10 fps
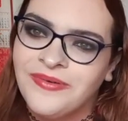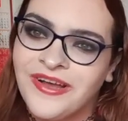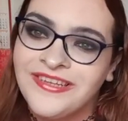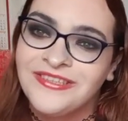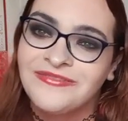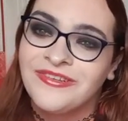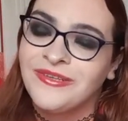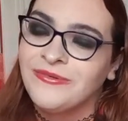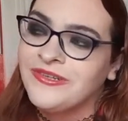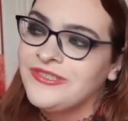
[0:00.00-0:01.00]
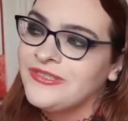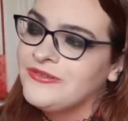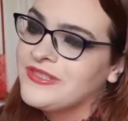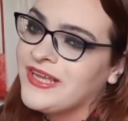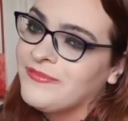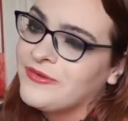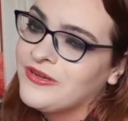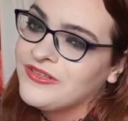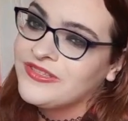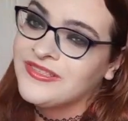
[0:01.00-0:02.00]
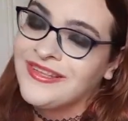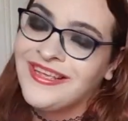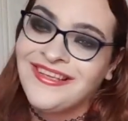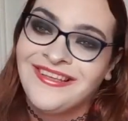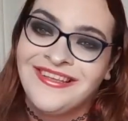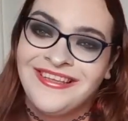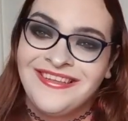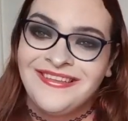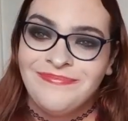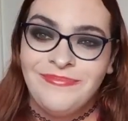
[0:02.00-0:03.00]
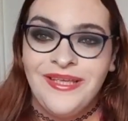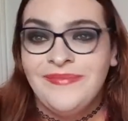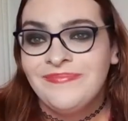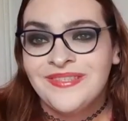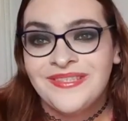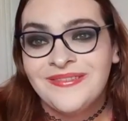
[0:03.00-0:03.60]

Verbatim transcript: but I just really wanted to do Tab because memes.